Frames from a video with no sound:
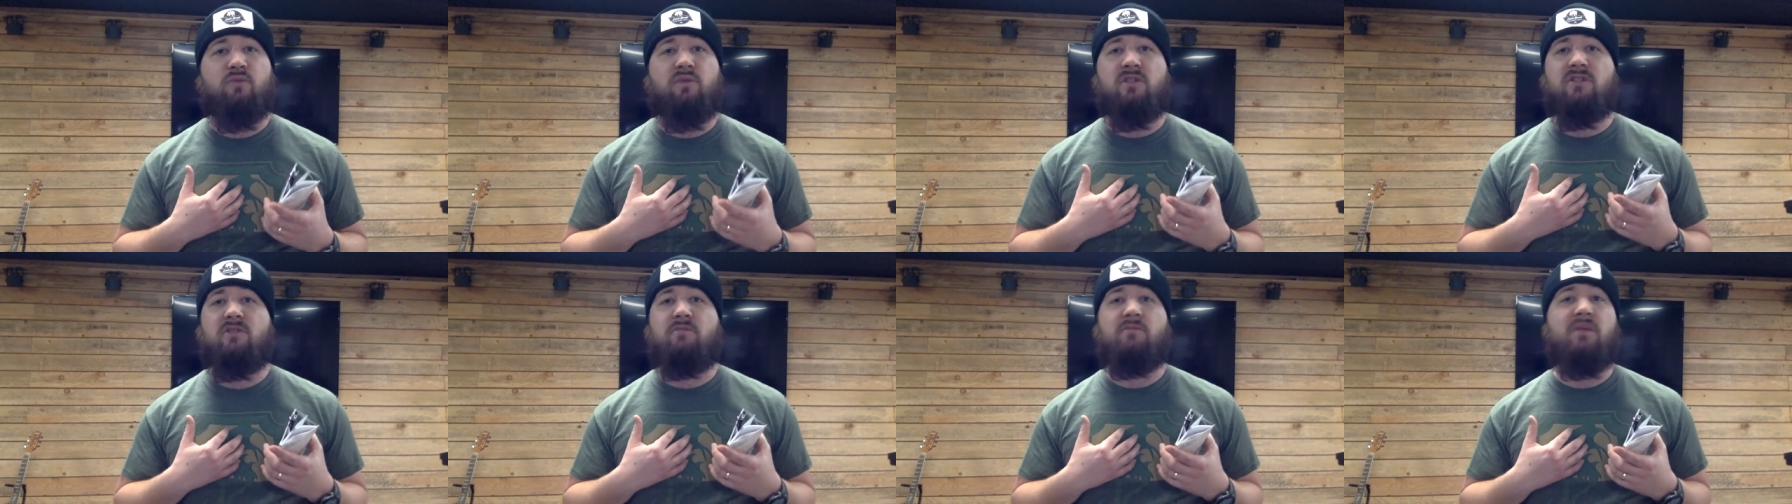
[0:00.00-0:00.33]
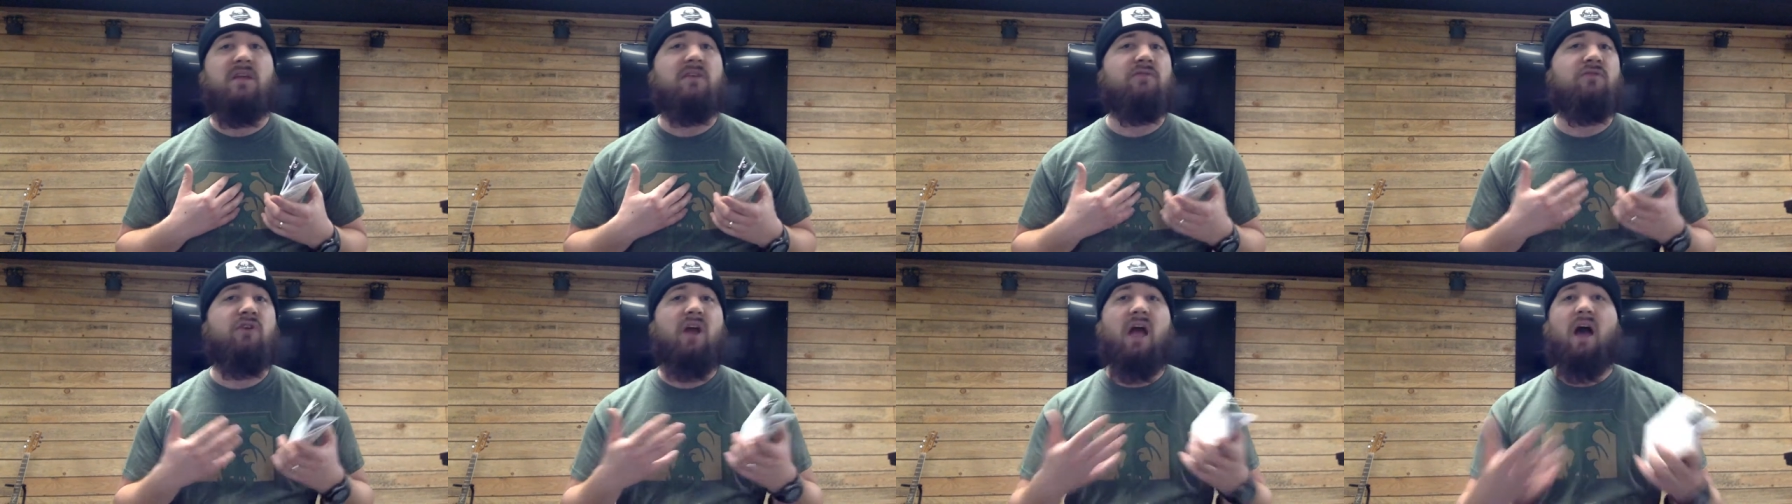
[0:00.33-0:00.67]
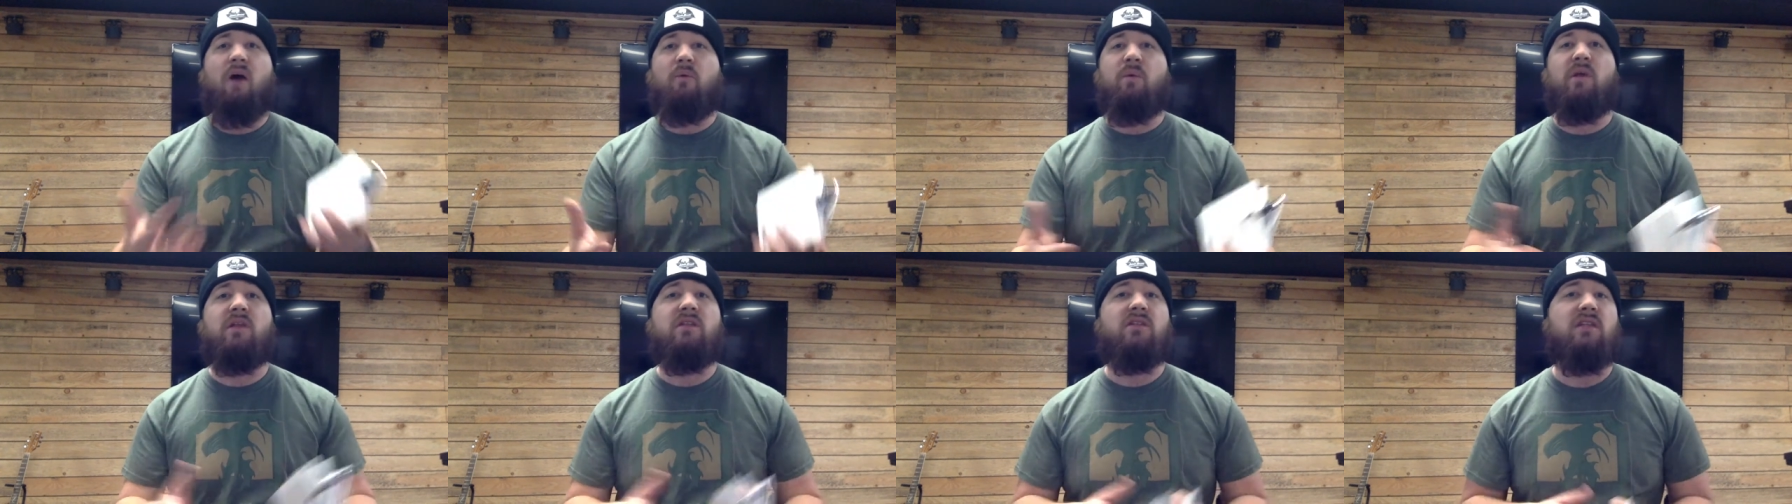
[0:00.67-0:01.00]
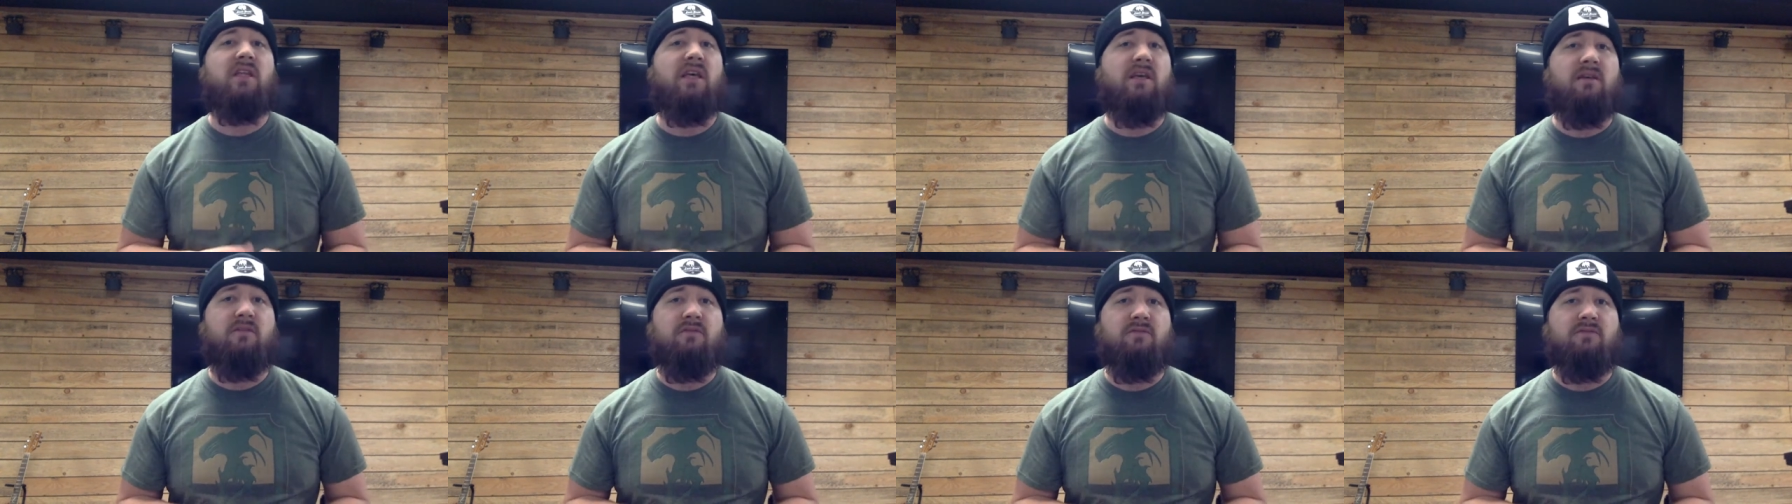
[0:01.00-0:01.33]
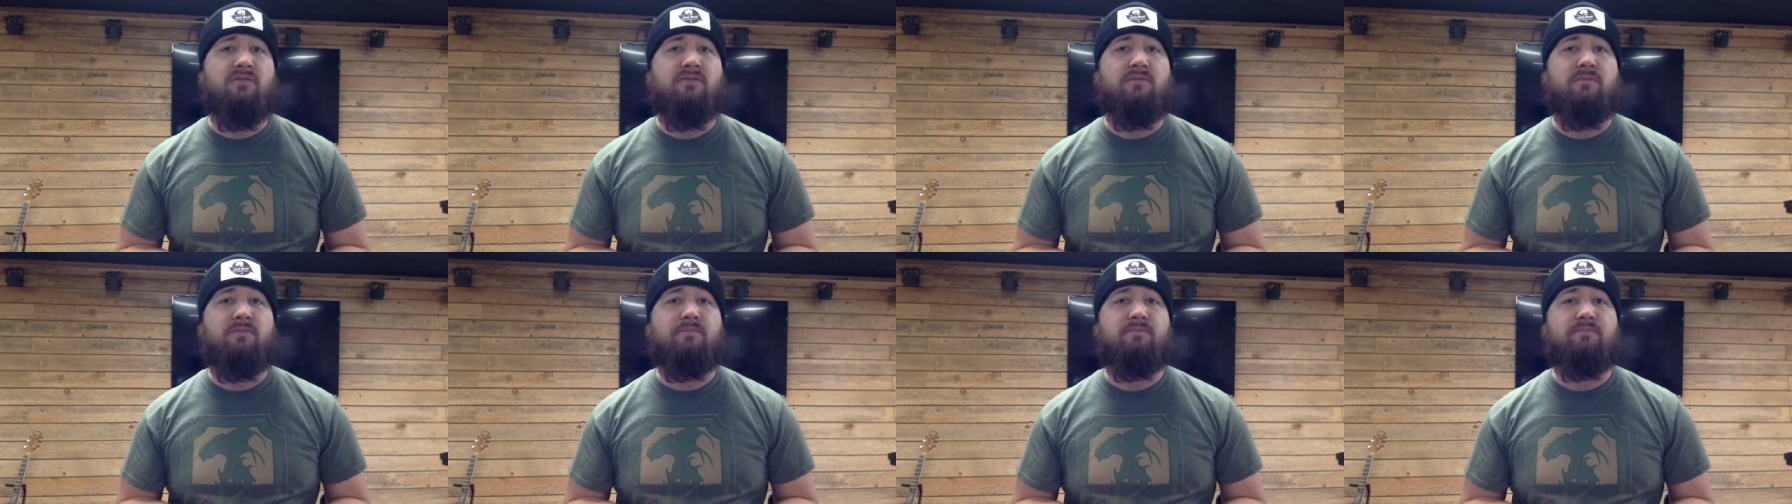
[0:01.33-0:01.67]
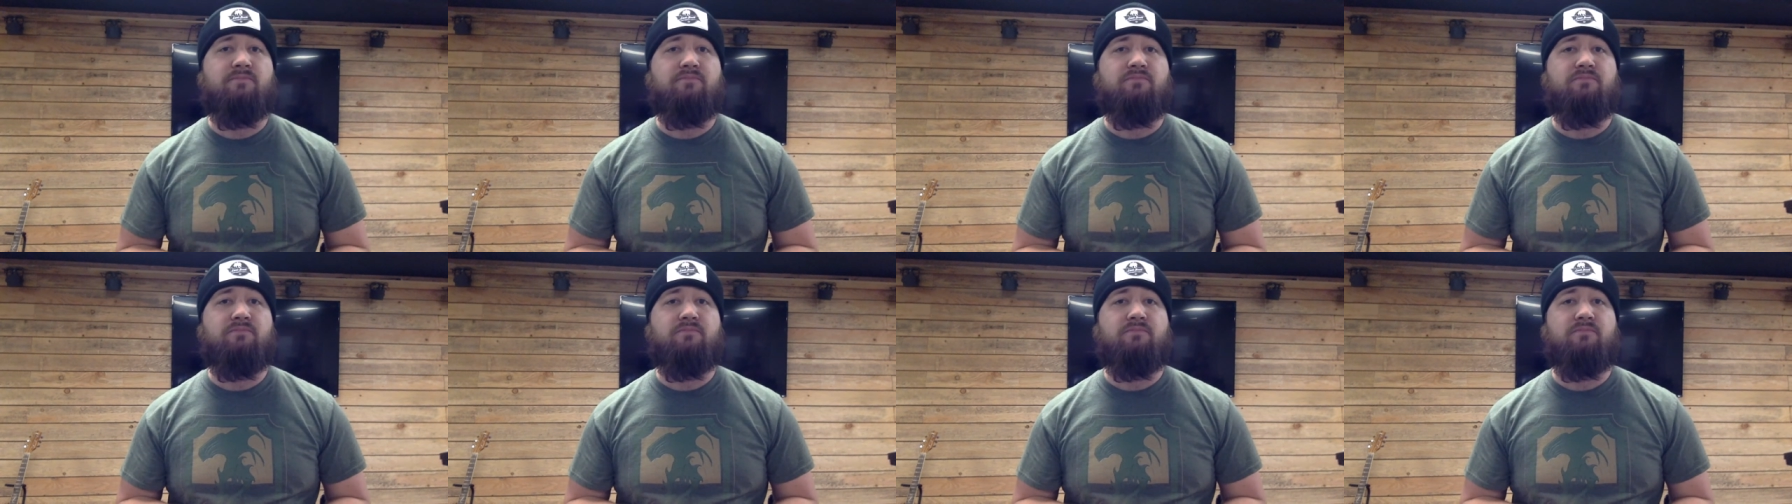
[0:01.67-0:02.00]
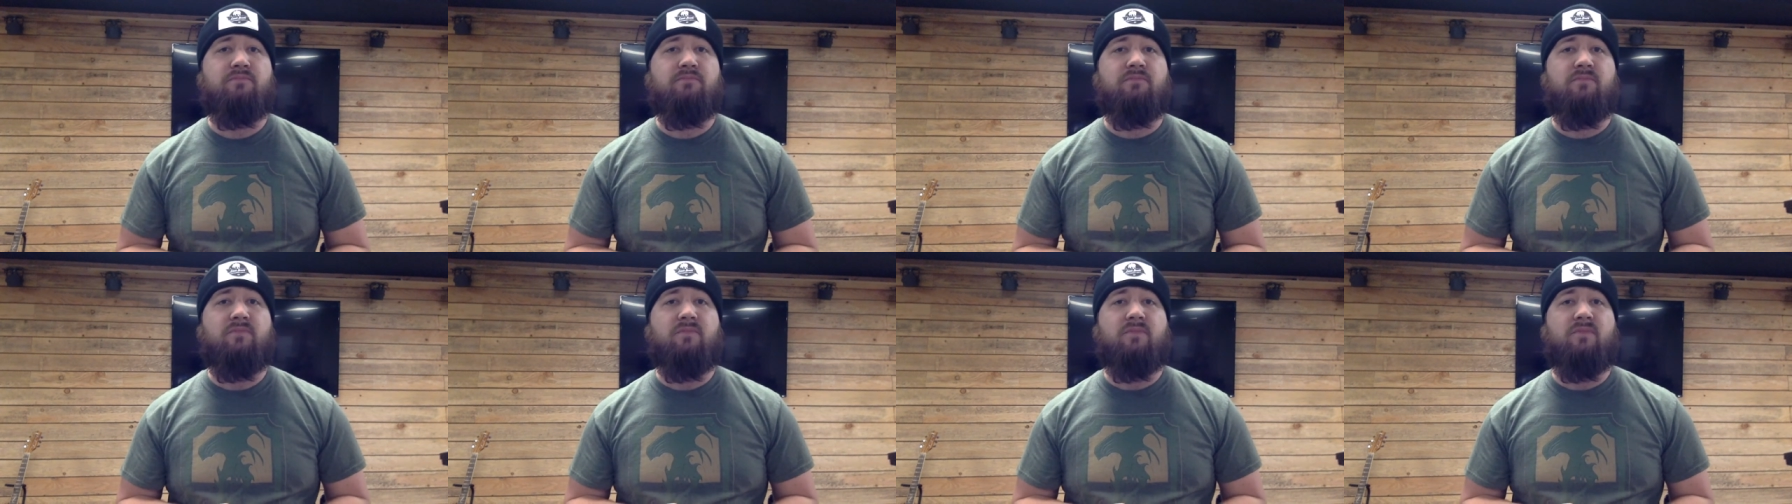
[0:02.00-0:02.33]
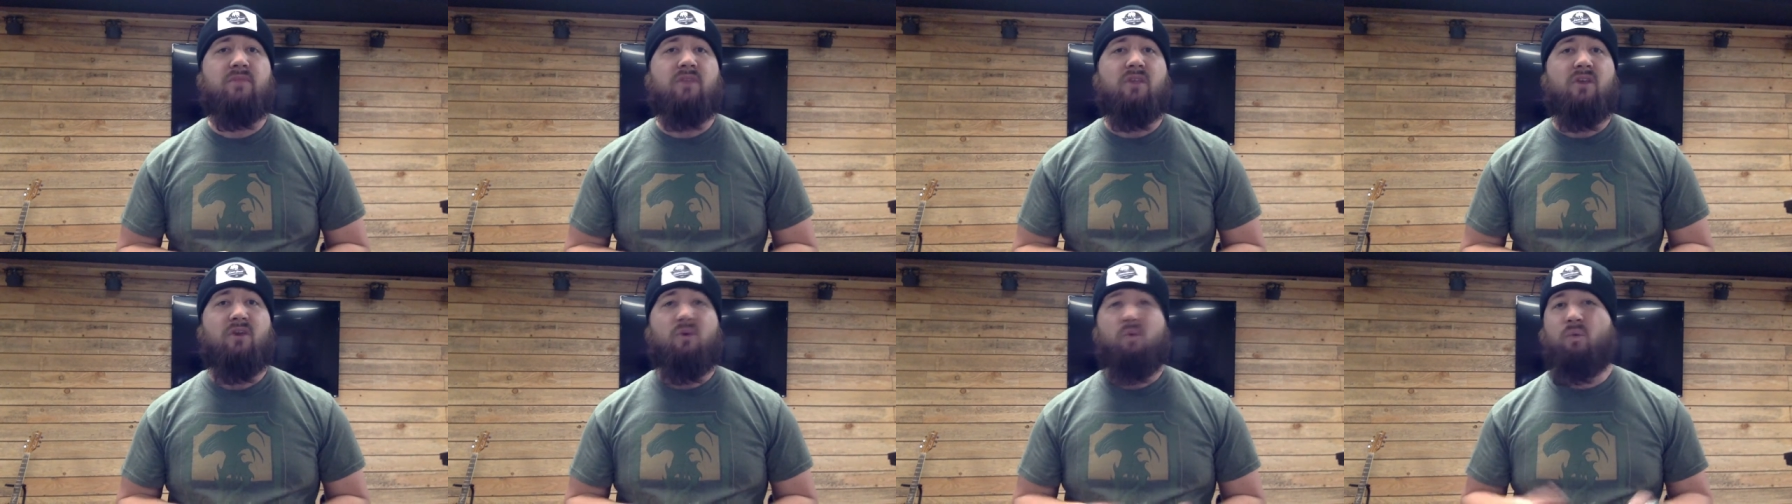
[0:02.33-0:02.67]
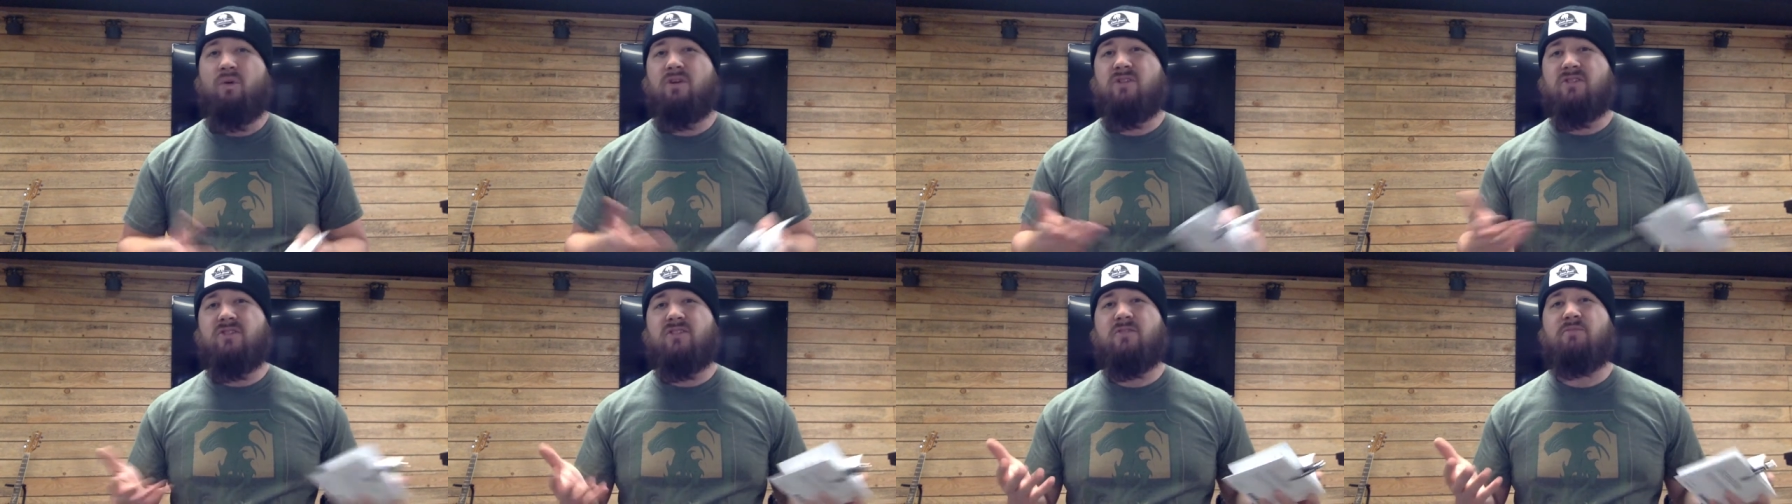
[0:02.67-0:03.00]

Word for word: What does it mean for how we live? What does